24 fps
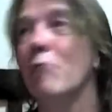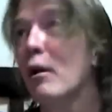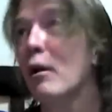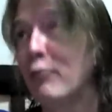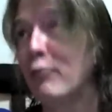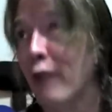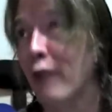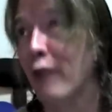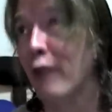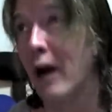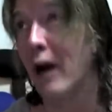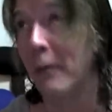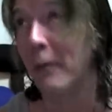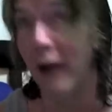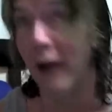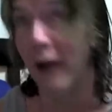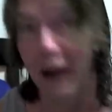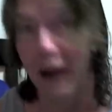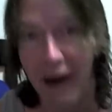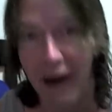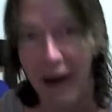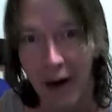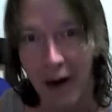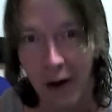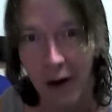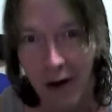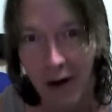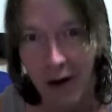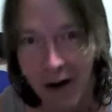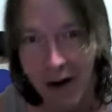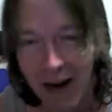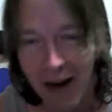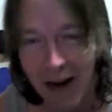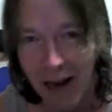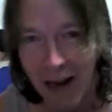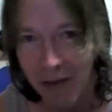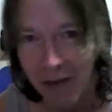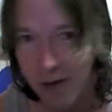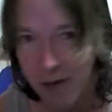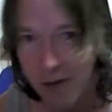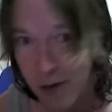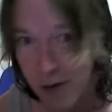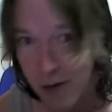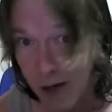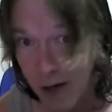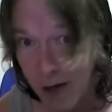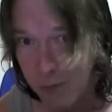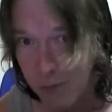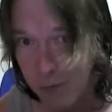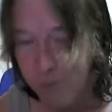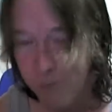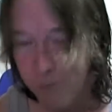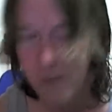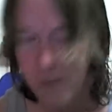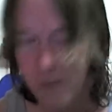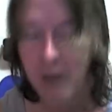blow dry my hair at the gym.